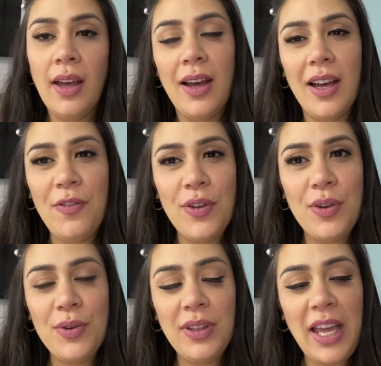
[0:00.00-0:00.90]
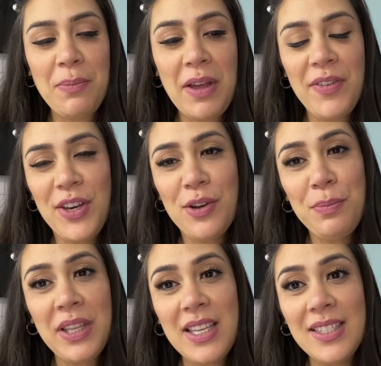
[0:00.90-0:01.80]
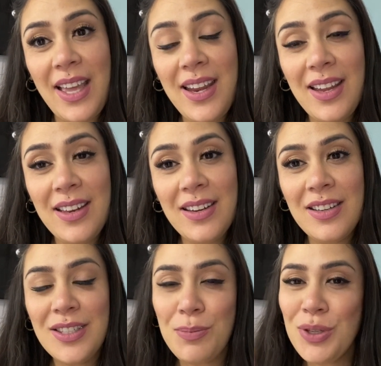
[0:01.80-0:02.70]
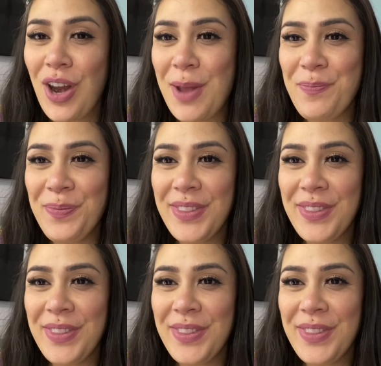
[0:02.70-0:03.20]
If you like my video, please like and subscribe.